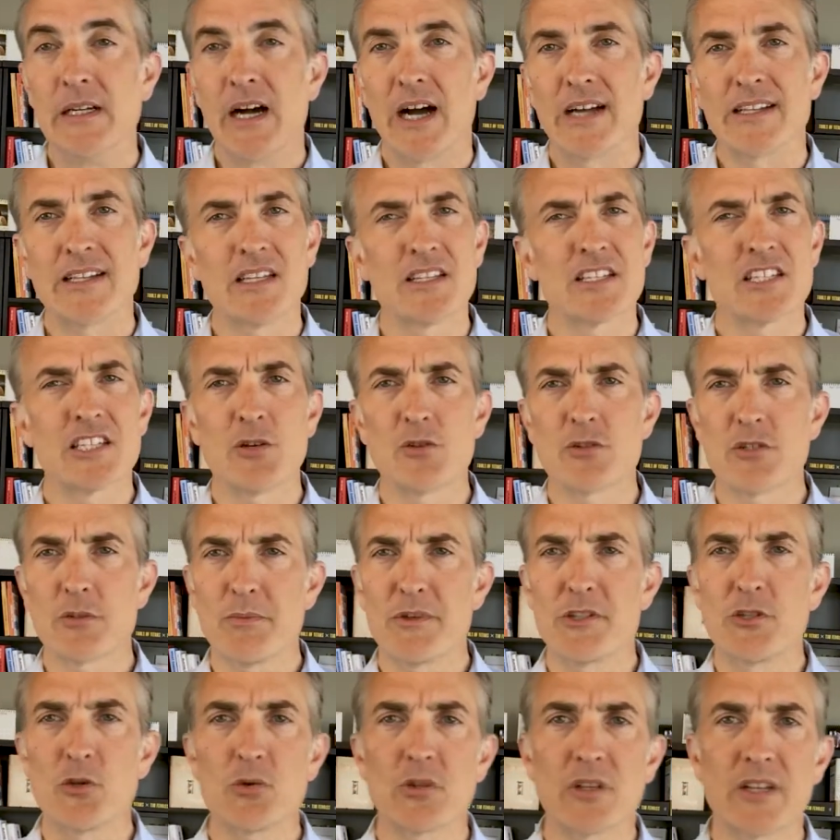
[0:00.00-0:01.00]
I need to see what you've
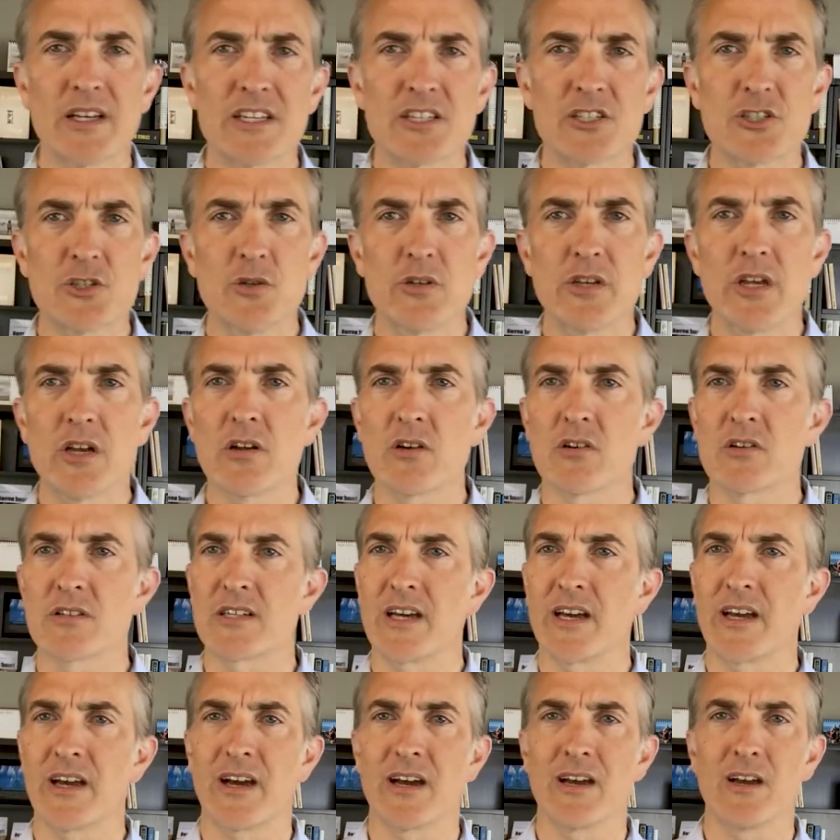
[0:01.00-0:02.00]
been doing the last 2 years.
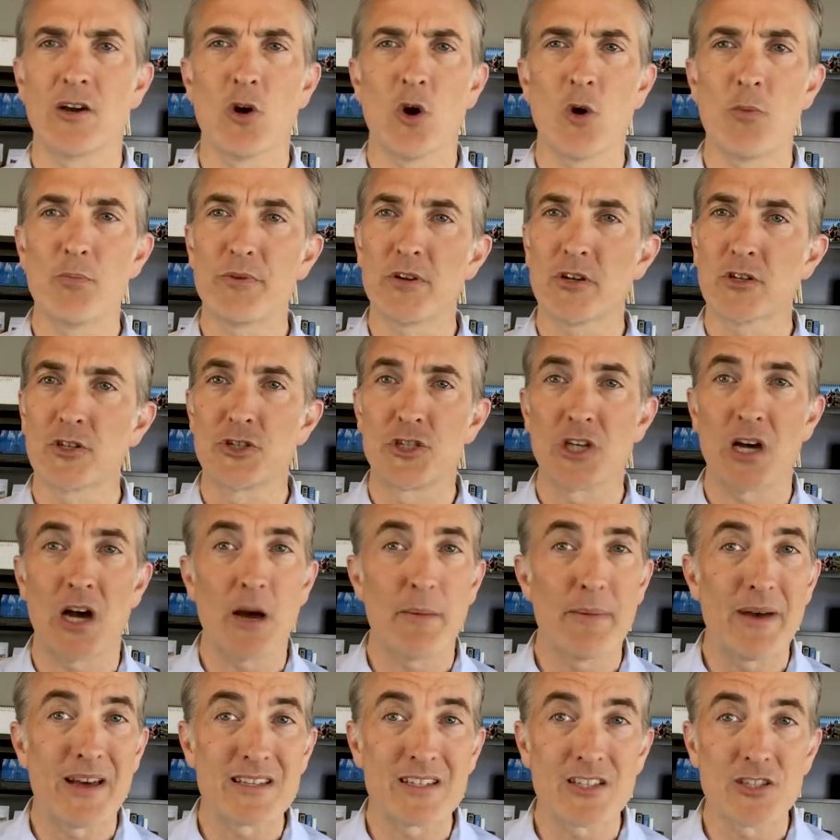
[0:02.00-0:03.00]
I hope your
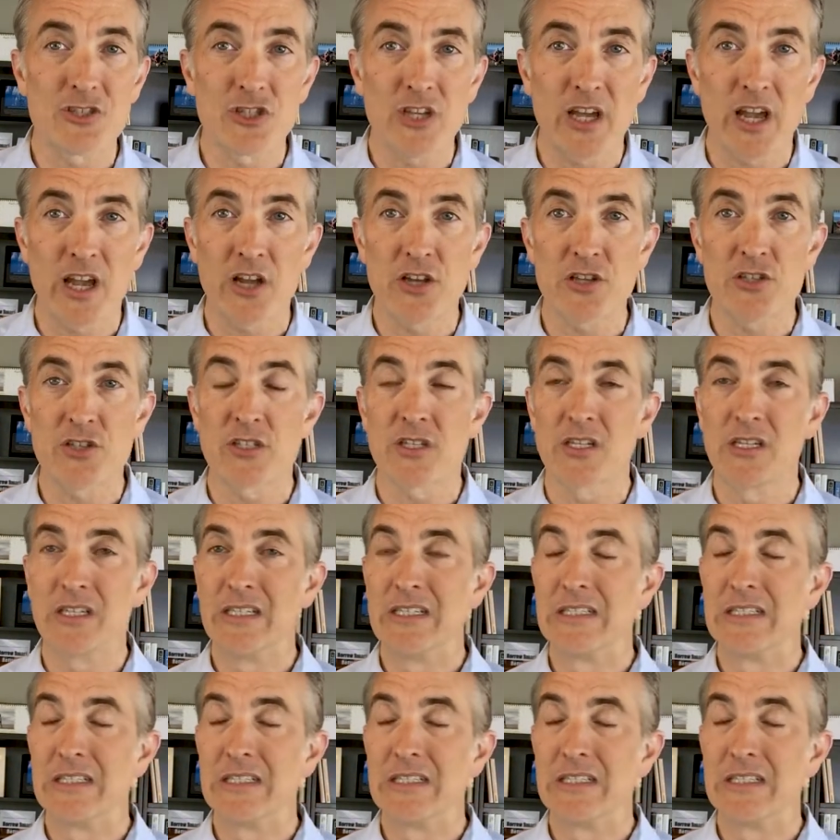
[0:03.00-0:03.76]
job hasn't changed.